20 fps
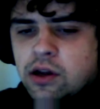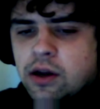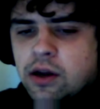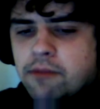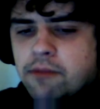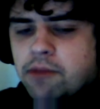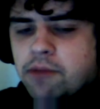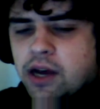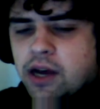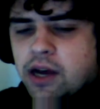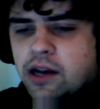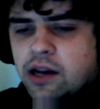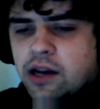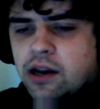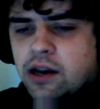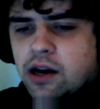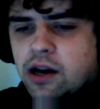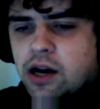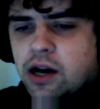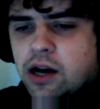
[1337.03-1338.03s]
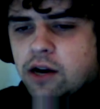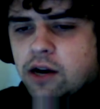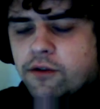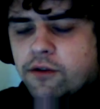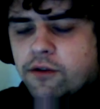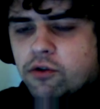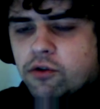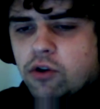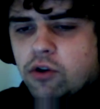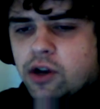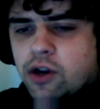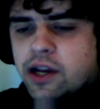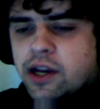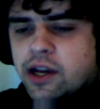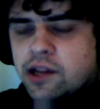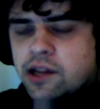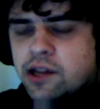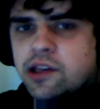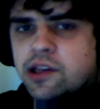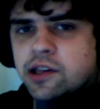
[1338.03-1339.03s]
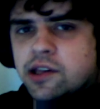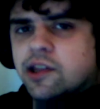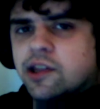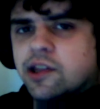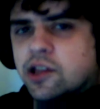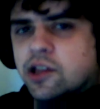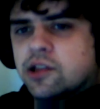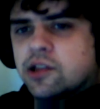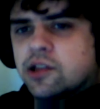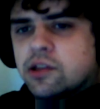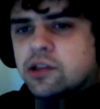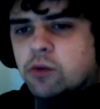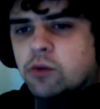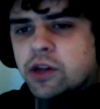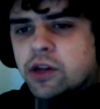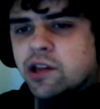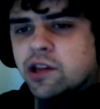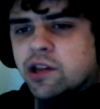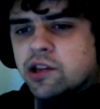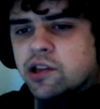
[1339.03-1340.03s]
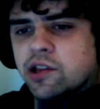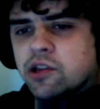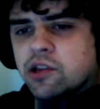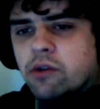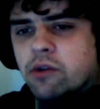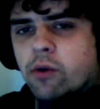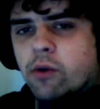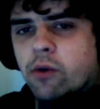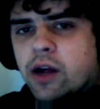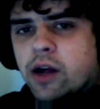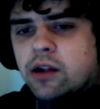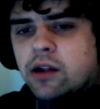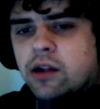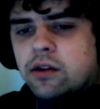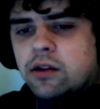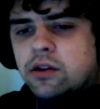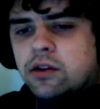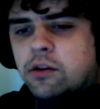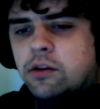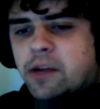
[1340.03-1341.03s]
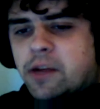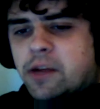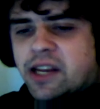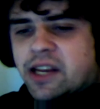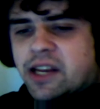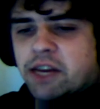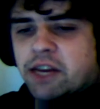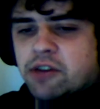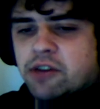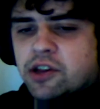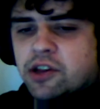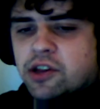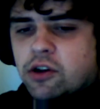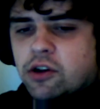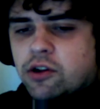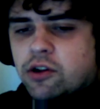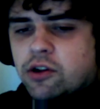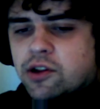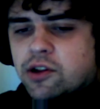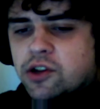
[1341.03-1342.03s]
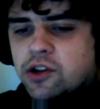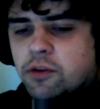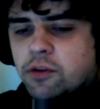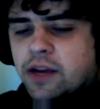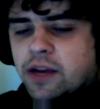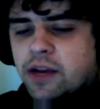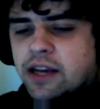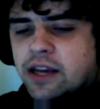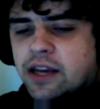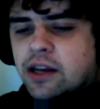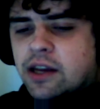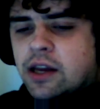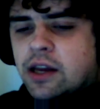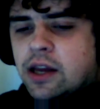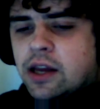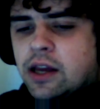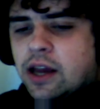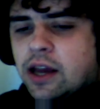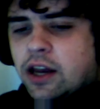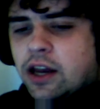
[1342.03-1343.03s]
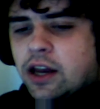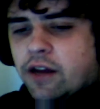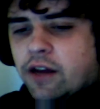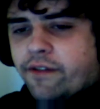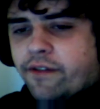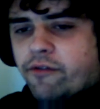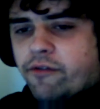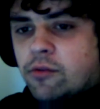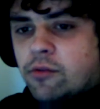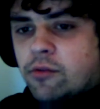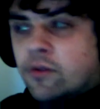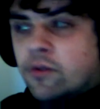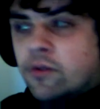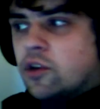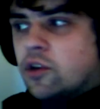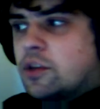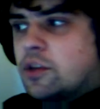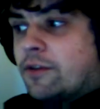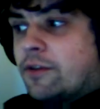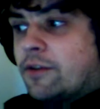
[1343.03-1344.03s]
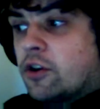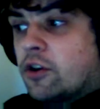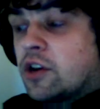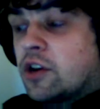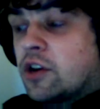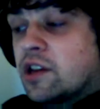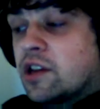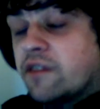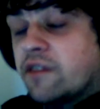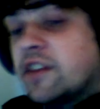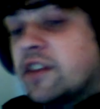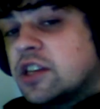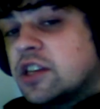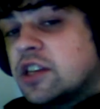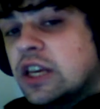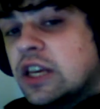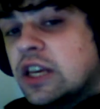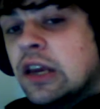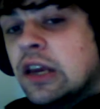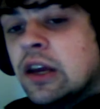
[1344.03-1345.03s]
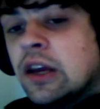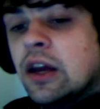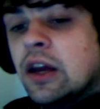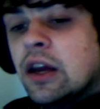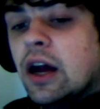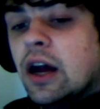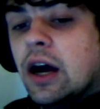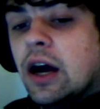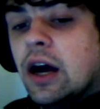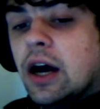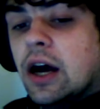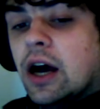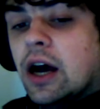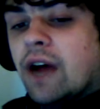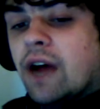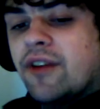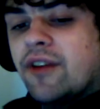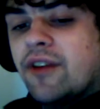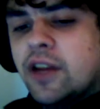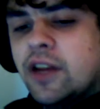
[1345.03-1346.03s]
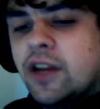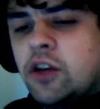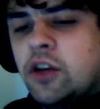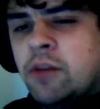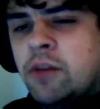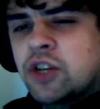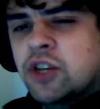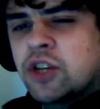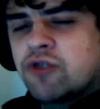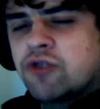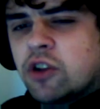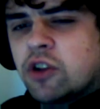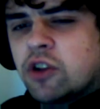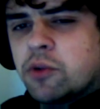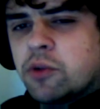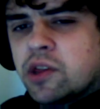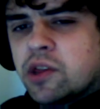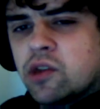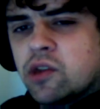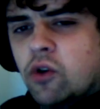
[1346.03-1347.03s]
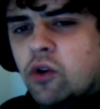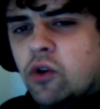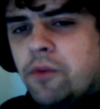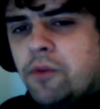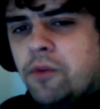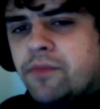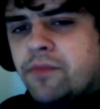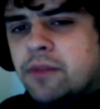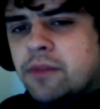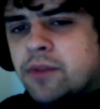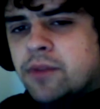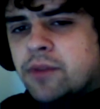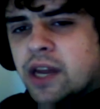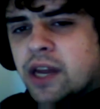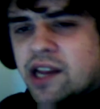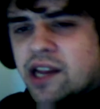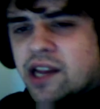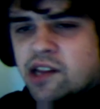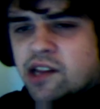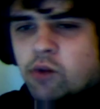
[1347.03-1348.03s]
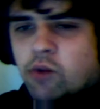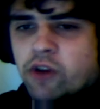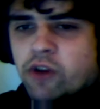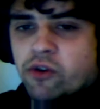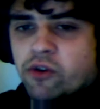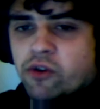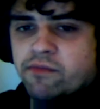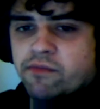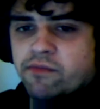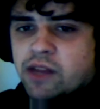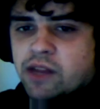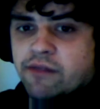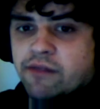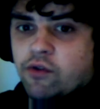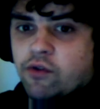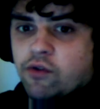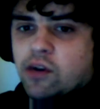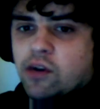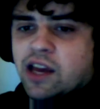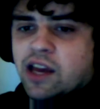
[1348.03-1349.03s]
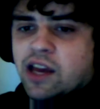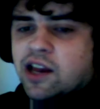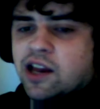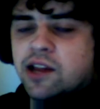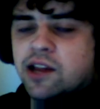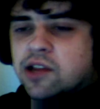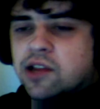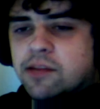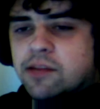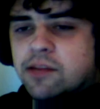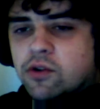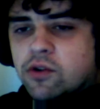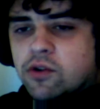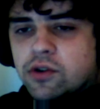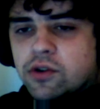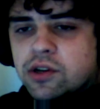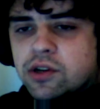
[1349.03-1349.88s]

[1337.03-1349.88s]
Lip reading: But overall, I can see why this list is doing well. You're playing Lingering Souls, and you're playing enough removal to be very good against Affinity. I feel like you might struggle with Storm, but I guess that's why you've got like 4 ley lines in the board.